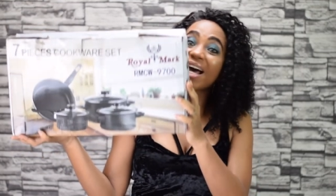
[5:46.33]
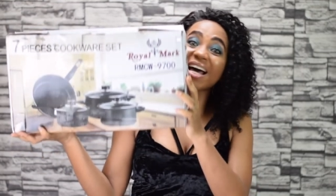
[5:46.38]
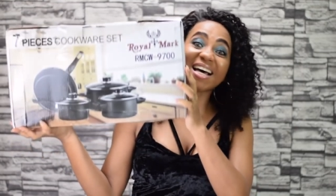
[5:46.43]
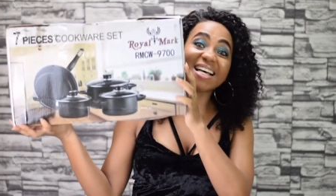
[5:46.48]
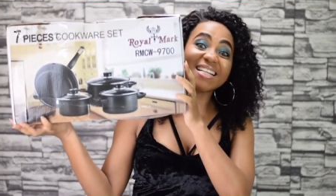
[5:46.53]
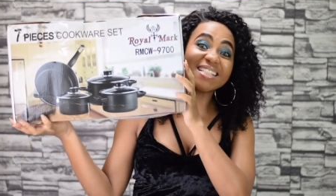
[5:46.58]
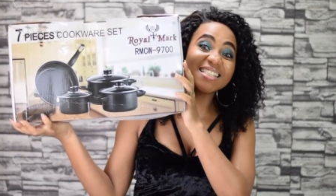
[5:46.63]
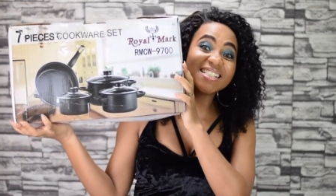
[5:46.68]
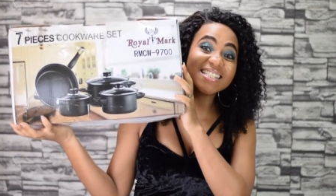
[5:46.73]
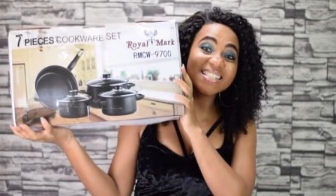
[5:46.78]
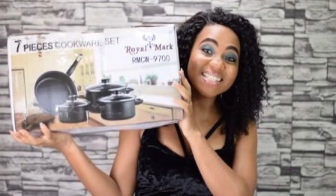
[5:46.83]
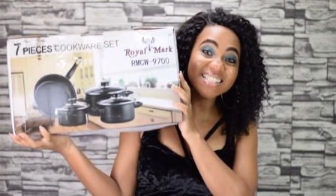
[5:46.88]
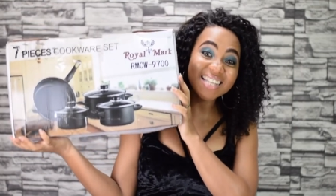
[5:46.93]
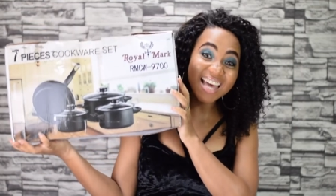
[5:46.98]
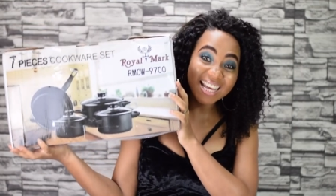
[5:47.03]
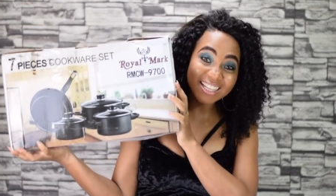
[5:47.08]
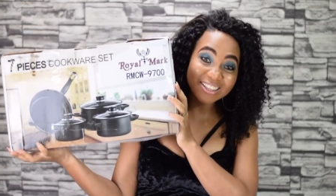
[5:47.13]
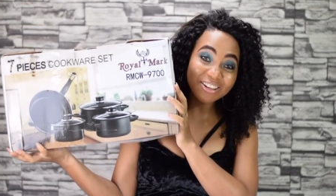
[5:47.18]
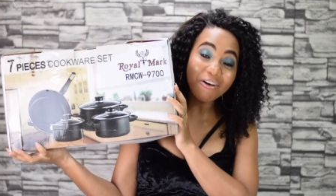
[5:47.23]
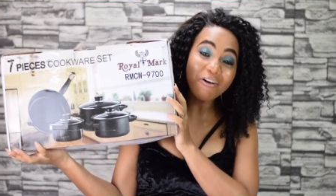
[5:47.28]
A
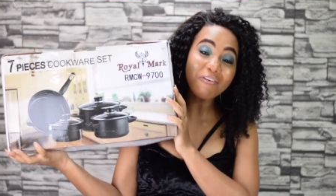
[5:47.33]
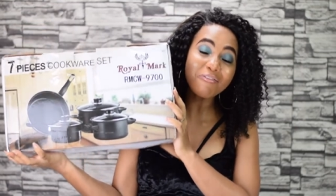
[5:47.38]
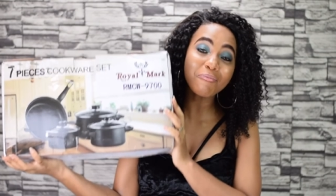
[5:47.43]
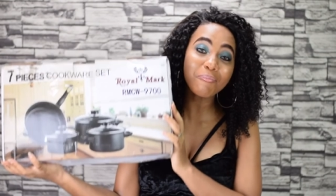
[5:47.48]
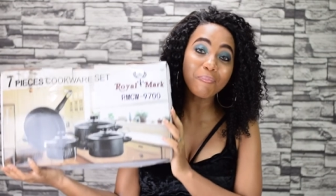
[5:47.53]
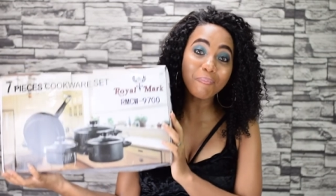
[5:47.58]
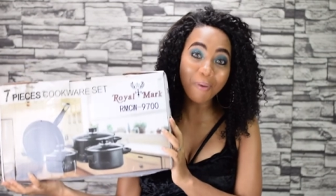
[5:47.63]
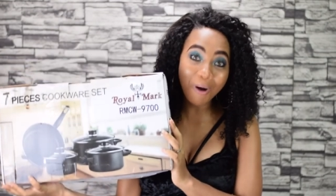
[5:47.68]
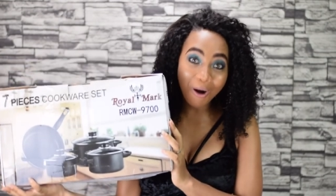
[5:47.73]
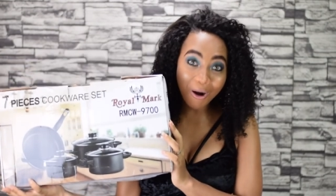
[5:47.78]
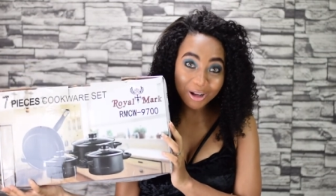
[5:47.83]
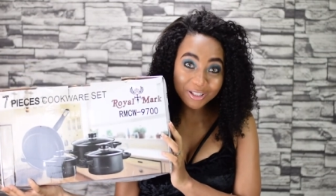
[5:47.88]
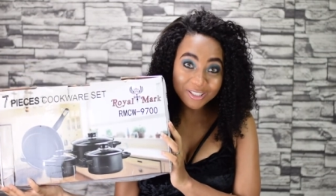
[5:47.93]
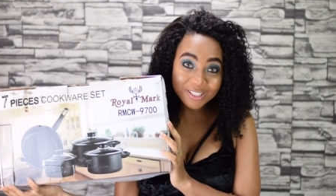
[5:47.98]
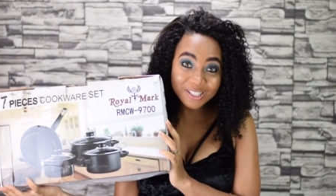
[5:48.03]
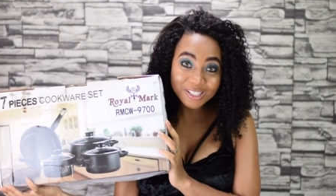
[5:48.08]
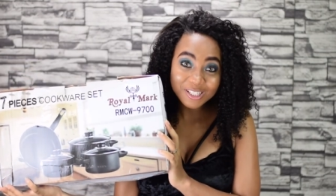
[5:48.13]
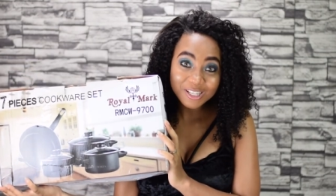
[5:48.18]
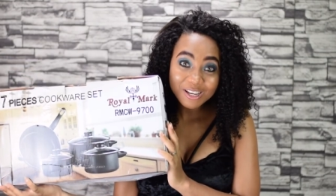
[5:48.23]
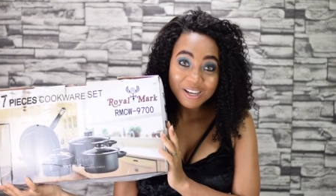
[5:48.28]
set of
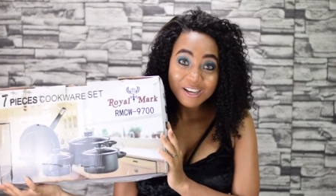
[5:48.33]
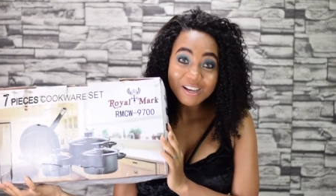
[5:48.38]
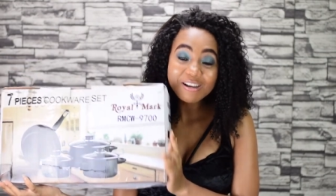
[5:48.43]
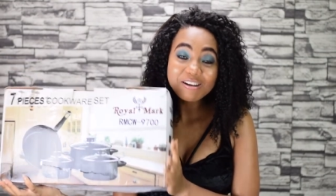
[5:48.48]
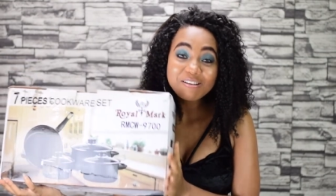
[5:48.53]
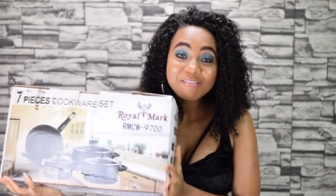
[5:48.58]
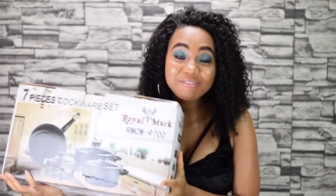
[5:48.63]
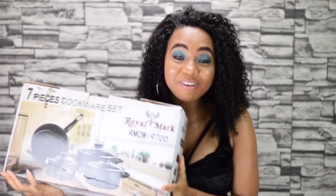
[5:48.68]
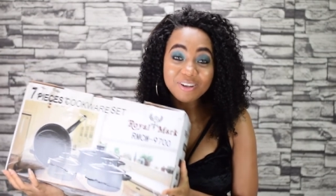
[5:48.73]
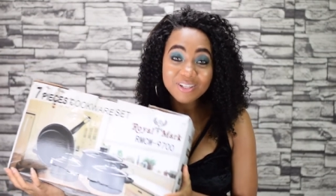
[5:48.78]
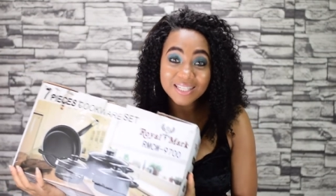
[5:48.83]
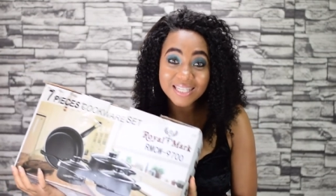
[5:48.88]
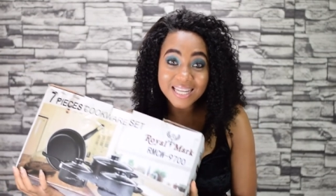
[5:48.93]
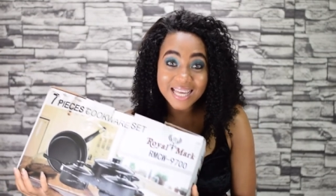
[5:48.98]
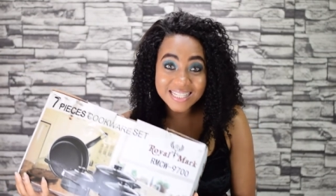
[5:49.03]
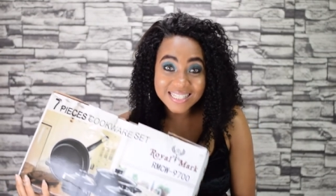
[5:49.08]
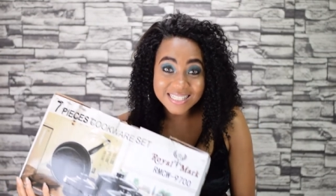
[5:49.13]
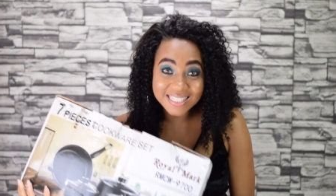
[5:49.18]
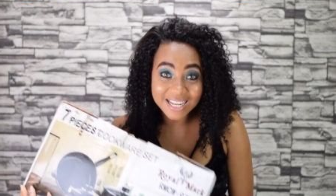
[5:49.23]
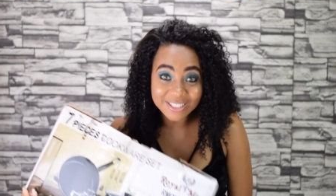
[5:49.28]
pots for
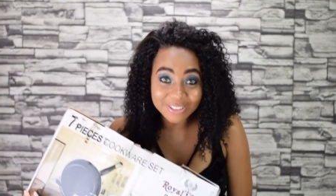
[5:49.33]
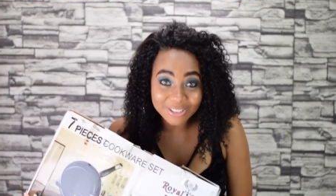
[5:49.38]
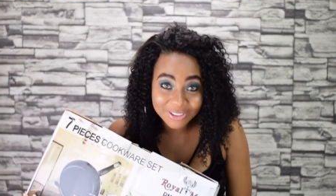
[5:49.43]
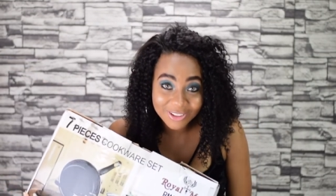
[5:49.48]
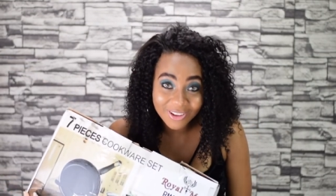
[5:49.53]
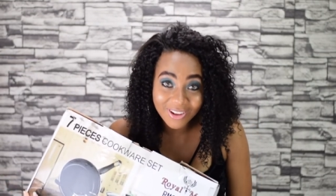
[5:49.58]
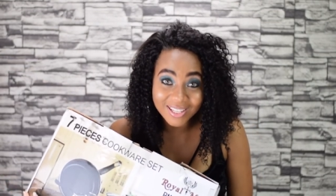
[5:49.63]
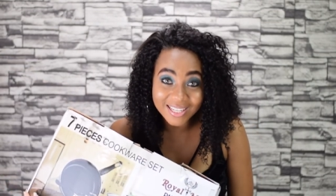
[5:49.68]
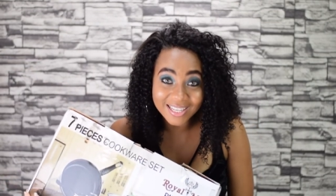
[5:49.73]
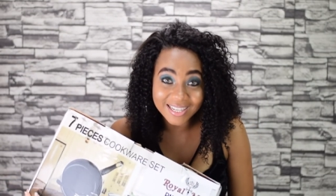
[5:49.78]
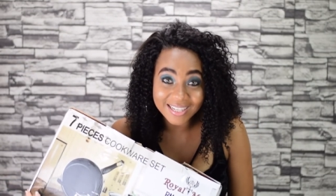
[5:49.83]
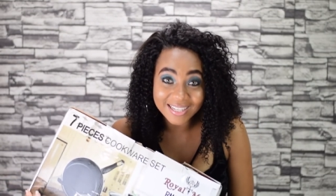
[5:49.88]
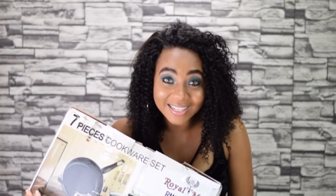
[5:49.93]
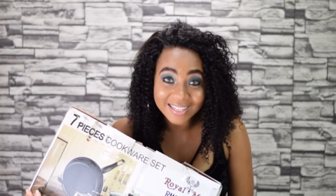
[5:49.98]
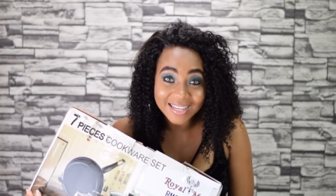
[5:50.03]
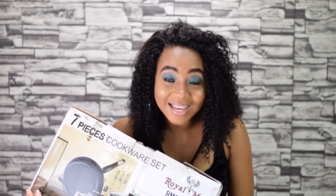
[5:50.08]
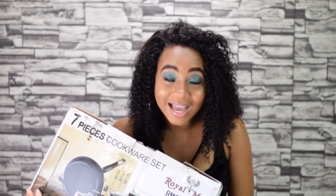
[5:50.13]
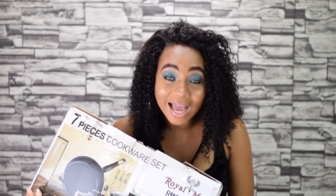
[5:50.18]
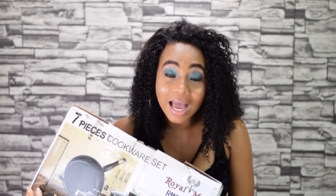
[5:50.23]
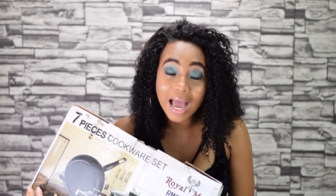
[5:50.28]
less than a dollar.
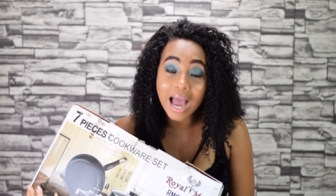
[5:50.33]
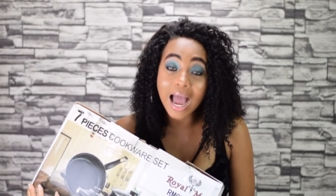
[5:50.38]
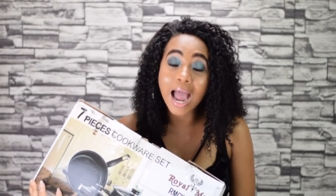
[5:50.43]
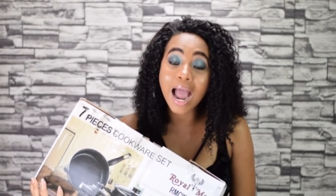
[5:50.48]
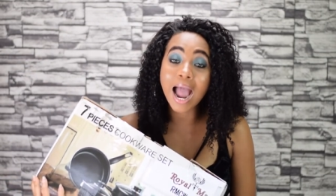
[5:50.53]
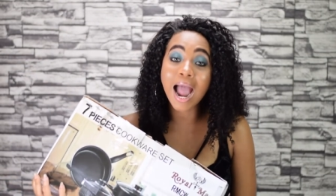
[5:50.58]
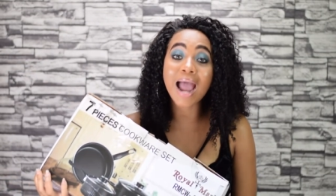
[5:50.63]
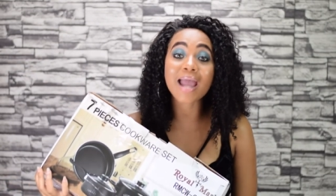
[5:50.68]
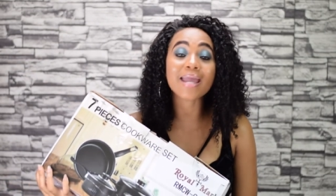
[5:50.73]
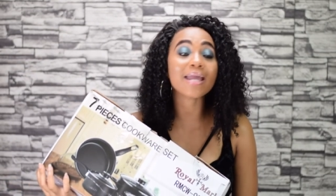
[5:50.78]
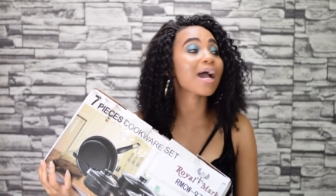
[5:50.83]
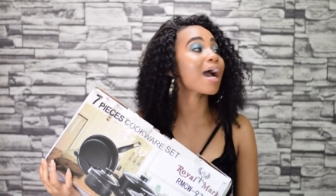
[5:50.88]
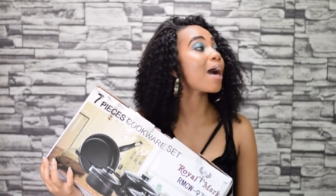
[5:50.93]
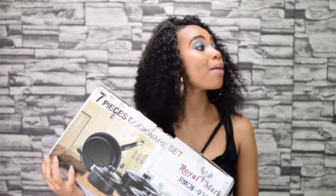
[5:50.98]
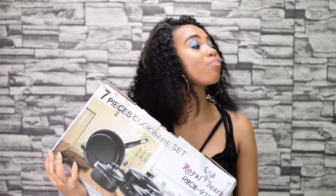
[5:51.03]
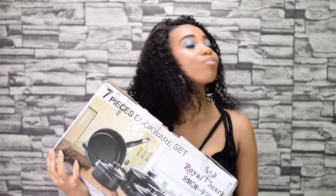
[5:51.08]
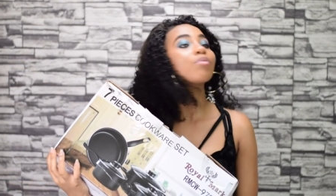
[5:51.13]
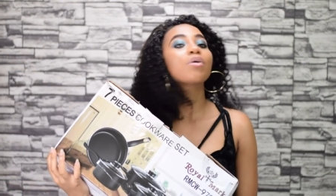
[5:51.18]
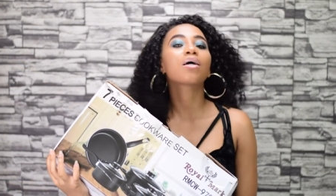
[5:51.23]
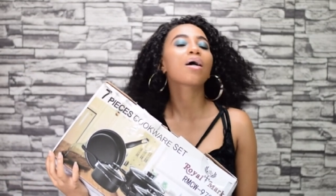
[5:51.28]
I
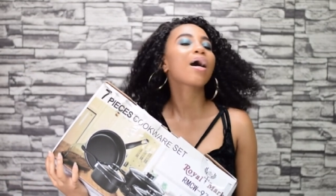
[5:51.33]
am,